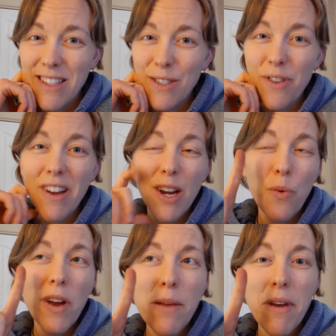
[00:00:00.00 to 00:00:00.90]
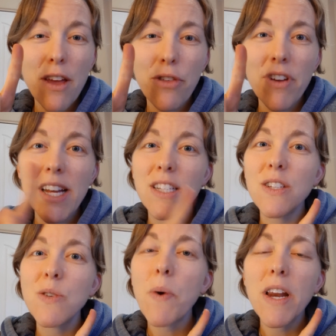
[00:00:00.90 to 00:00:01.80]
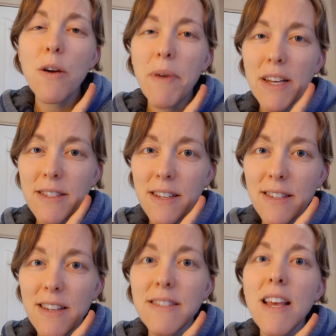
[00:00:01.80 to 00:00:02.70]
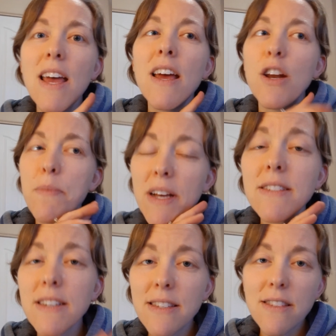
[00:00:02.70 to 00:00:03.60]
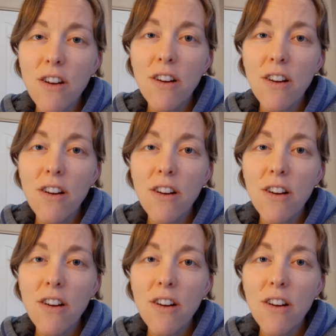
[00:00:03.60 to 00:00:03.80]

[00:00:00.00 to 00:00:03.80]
So they're getting 1 omega-3 to 20 omega-6s. And omega-6s